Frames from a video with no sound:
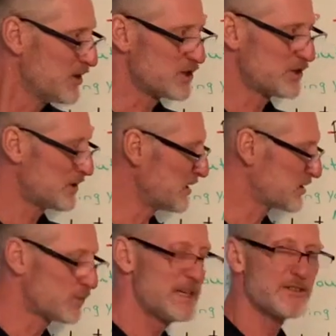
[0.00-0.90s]
This
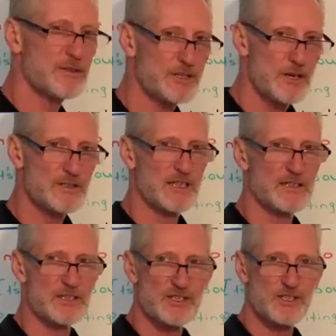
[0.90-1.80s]
research shows that the
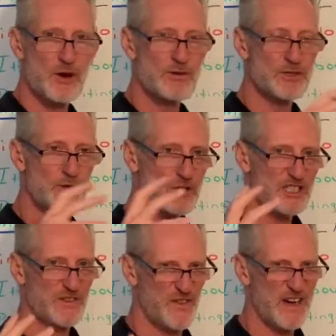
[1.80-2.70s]
social
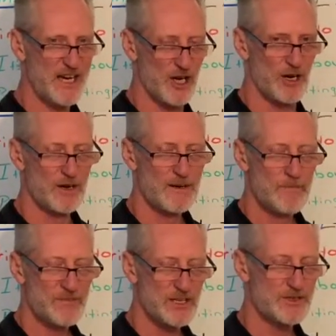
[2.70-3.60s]
sphere,
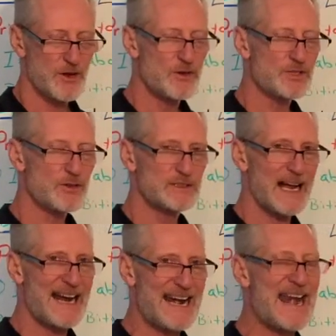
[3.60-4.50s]
the social
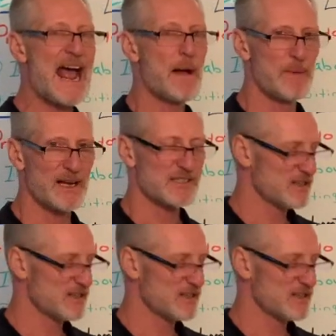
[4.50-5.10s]
dynamics